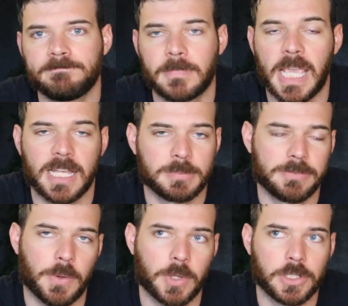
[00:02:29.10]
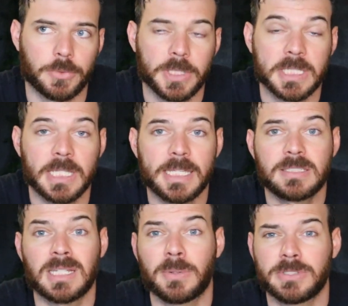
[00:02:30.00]
He asked me if I wanted to
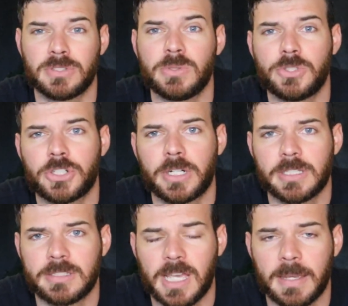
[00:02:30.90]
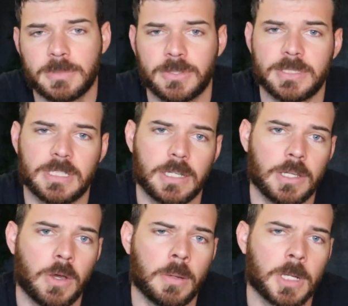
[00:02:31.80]
re-enlist, and I wasn't too sure at the time, so he said,
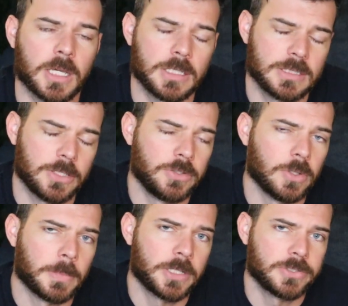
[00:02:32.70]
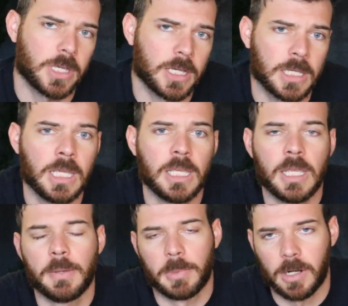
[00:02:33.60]
no, I'm not going to send you to MARSOC,
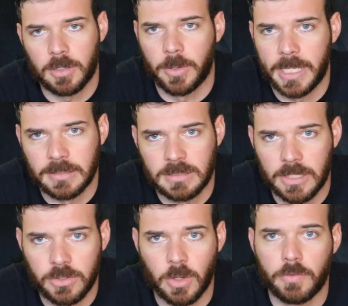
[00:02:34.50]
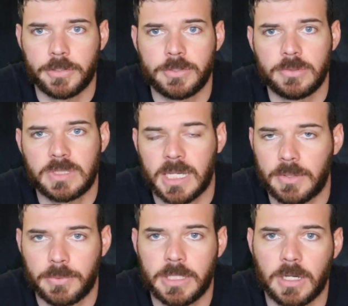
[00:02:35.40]
but I'll go ahead and send you over to
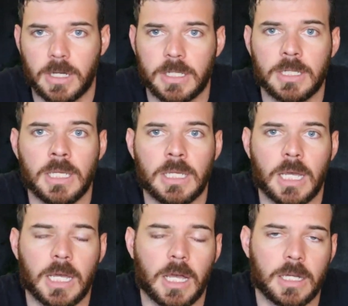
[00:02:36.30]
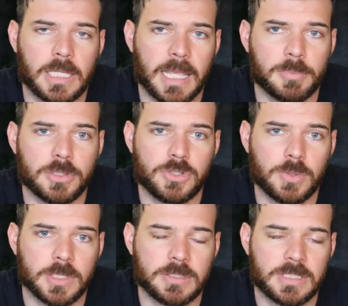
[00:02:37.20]
2nd Recon on Camp
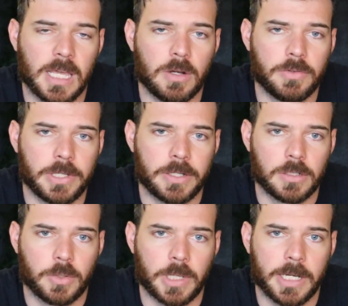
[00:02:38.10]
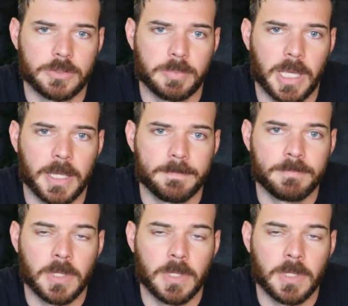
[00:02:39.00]
Lejeune instead over there in Courthouse Bay.